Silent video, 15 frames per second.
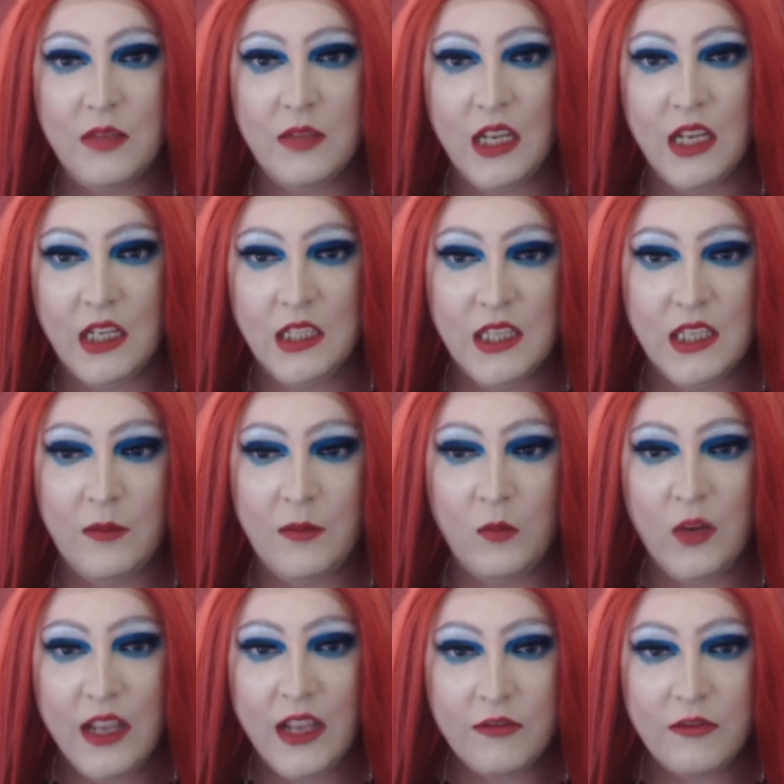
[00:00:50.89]
thing and the same
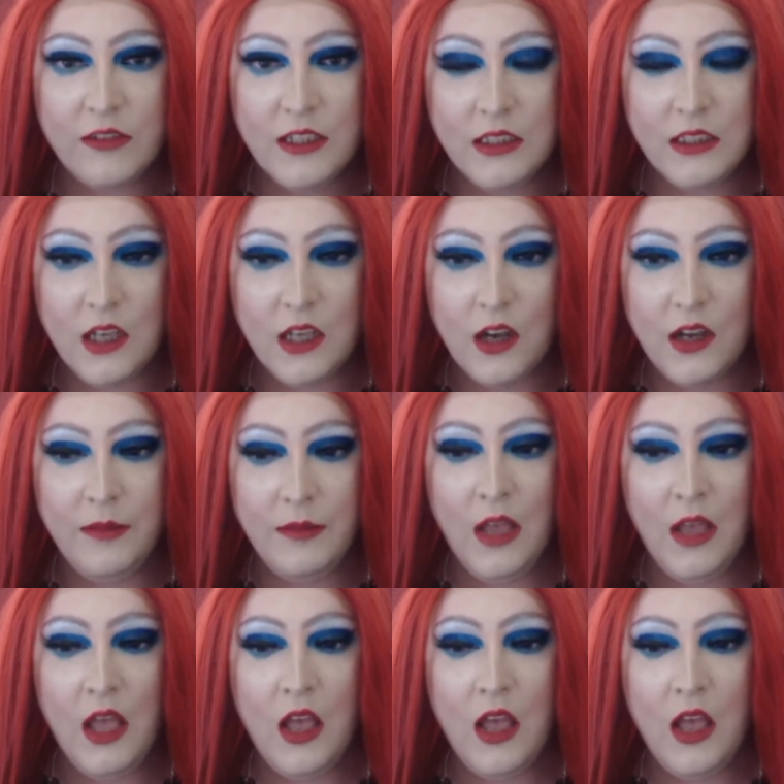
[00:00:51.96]
wig every time.